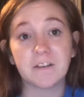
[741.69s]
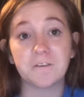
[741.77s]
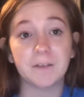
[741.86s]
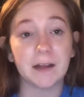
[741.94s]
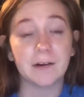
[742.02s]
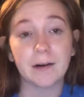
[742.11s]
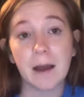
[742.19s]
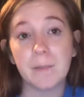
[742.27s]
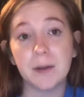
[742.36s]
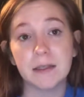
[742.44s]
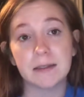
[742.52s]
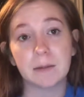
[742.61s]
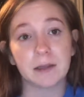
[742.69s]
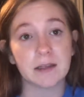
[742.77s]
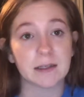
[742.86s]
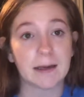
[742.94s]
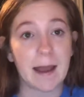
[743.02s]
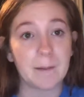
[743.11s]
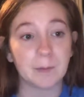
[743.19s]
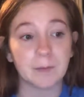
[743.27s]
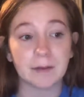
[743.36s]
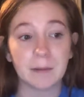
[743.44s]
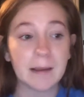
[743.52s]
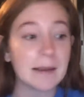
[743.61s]
flare up and something's gonna happen
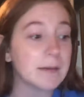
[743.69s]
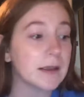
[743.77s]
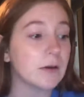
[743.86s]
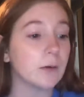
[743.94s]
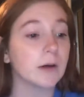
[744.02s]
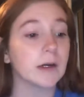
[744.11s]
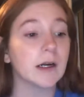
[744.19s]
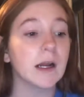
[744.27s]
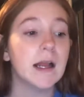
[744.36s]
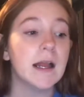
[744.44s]
with the baby, or